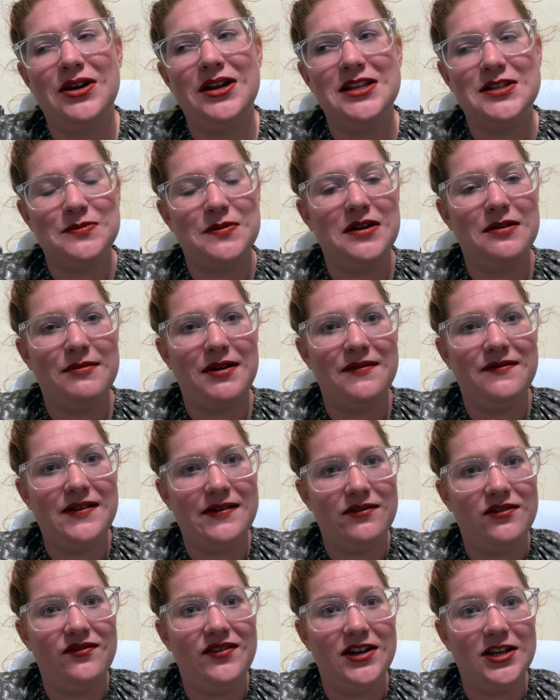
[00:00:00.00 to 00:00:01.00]
It's one of my
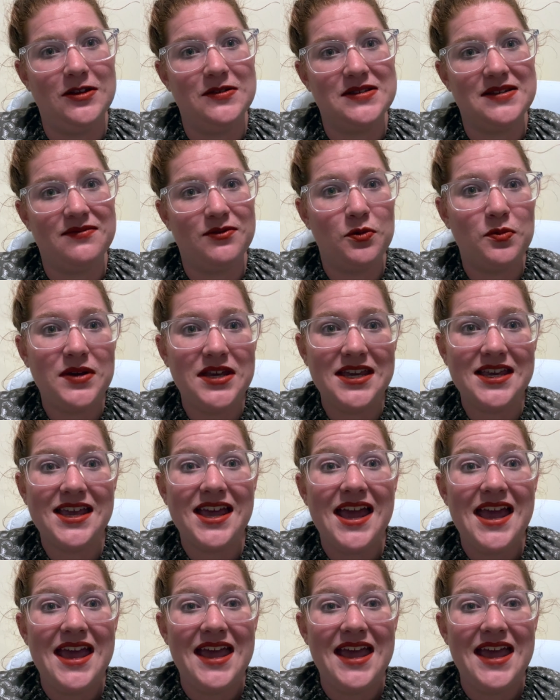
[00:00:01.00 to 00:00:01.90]
favorite videos of the week,